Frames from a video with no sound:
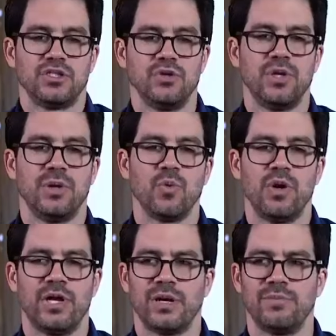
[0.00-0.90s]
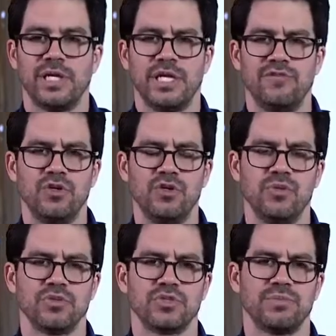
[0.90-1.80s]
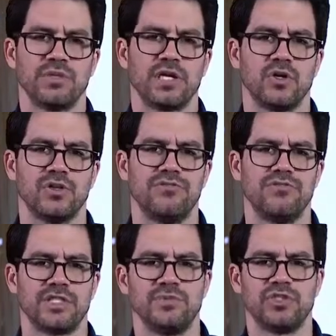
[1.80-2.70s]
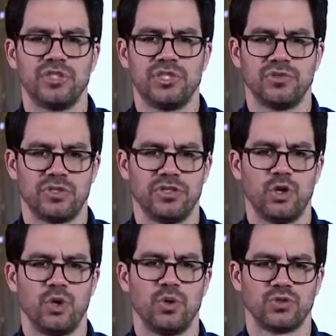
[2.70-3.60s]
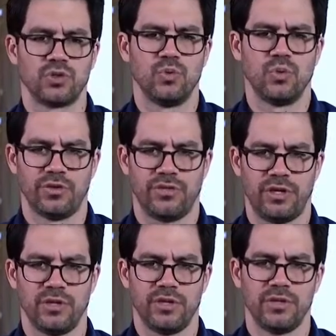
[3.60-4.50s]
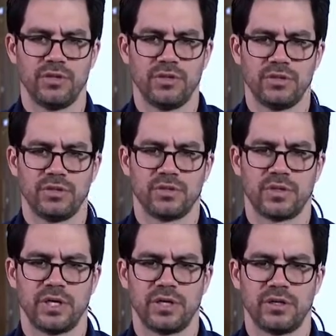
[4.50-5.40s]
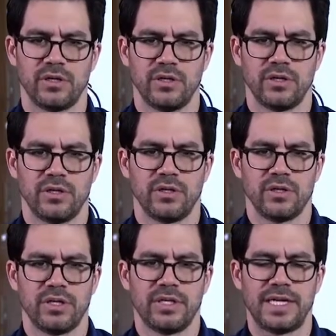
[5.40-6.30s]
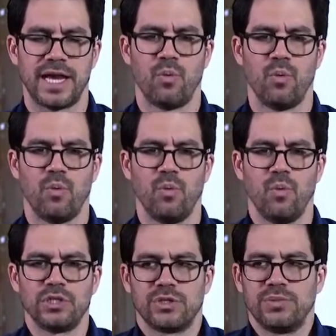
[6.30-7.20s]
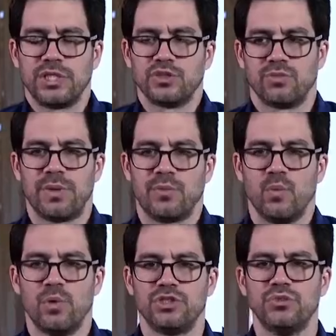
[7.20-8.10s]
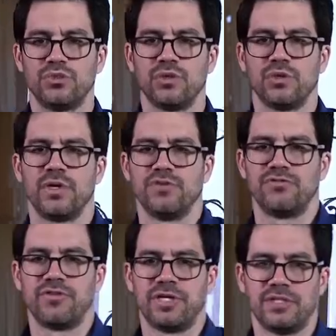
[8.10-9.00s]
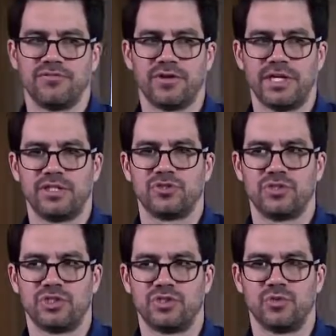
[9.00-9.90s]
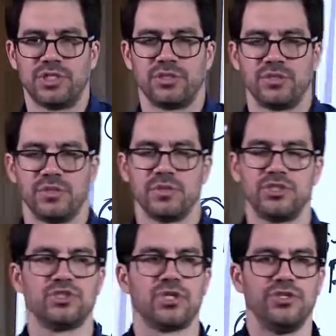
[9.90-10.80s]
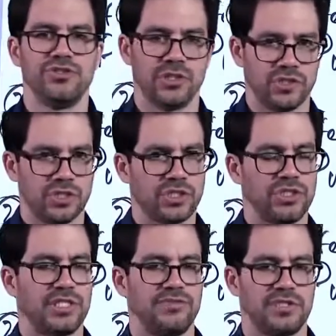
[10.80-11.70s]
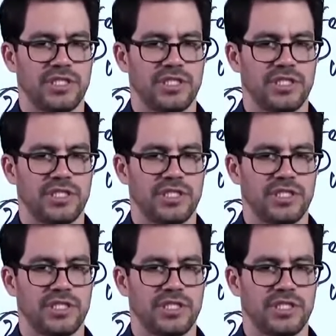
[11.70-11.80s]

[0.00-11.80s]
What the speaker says: So number one, I'm going to give you something I call the investment secrets of the ultra wealthy. Okay? Now, because remember, once you turn around your financial situation, once you start using these 67